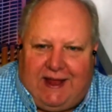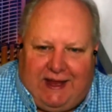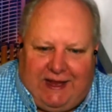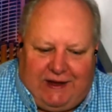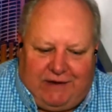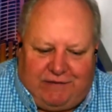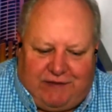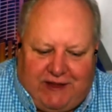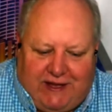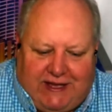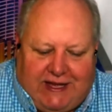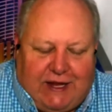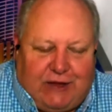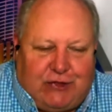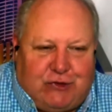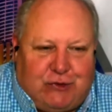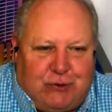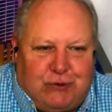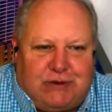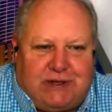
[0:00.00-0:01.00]
And if they
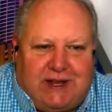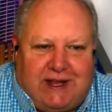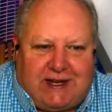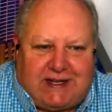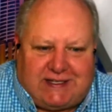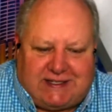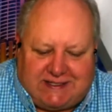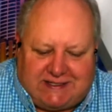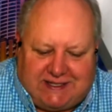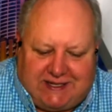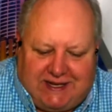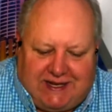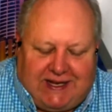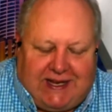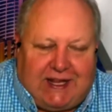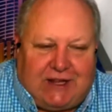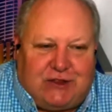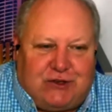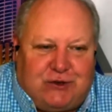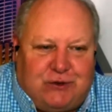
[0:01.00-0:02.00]
get through Texas and they
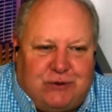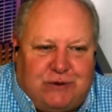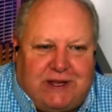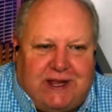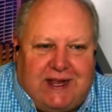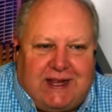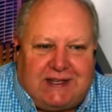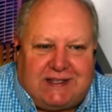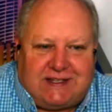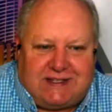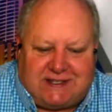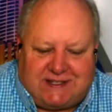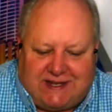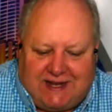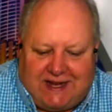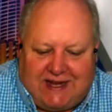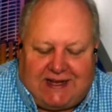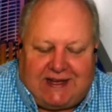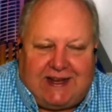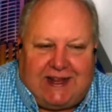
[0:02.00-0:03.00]
get through Kansas
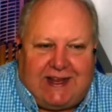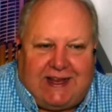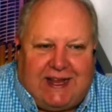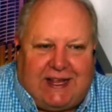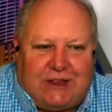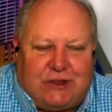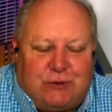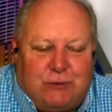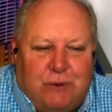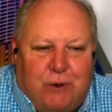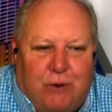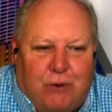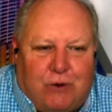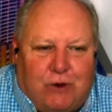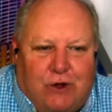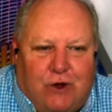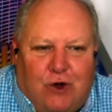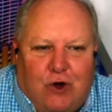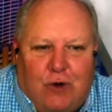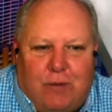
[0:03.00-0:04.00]
State and they get through
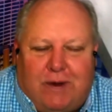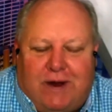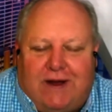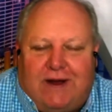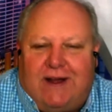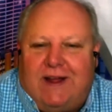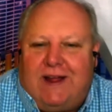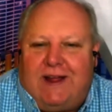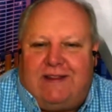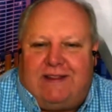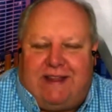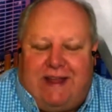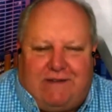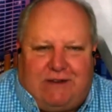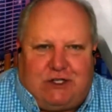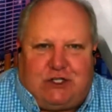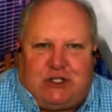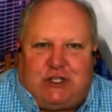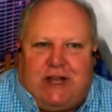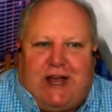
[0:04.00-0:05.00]
Oklahoma, they
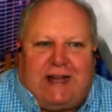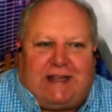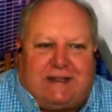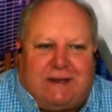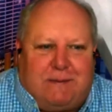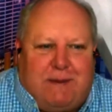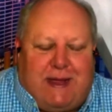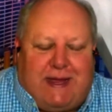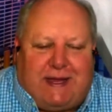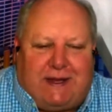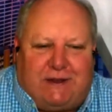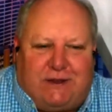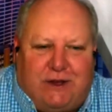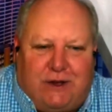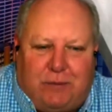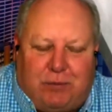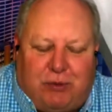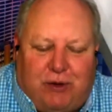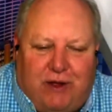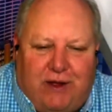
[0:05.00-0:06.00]
have a shot to make it
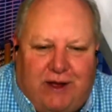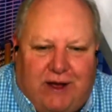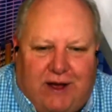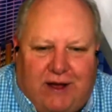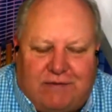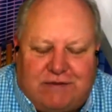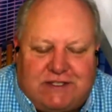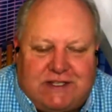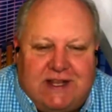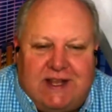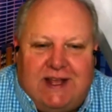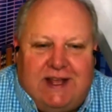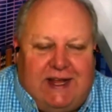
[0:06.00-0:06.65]
to the playoffs.